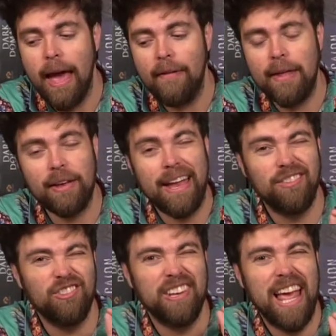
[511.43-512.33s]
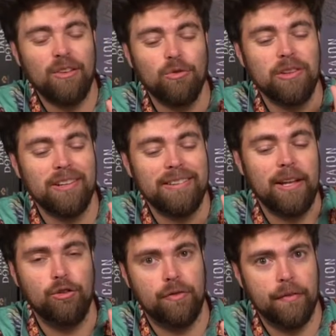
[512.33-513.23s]
And that adds just an extra little
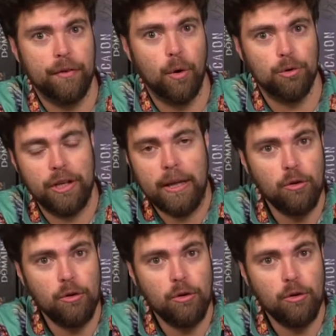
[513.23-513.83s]
tinge of difficulty.